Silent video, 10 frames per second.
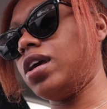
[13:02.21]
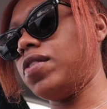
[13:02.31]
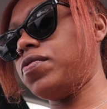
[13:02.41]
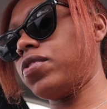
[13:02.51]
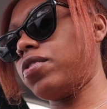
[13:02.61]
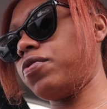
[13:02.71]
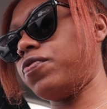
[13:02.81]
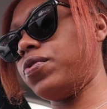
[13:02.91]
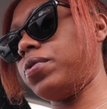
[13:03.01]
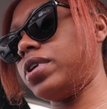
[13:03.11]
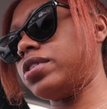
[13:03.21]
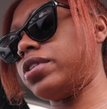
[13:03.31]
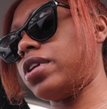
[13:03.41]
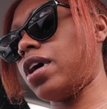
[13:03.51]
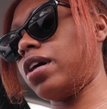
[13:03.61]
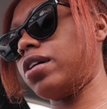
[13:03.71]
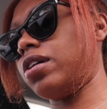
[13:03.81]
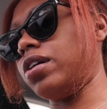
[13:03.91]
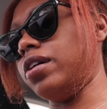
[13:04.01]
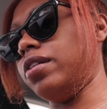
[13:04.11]
Even though their food is not
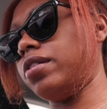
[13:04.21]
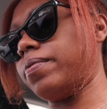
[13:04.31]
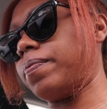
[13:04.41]
good,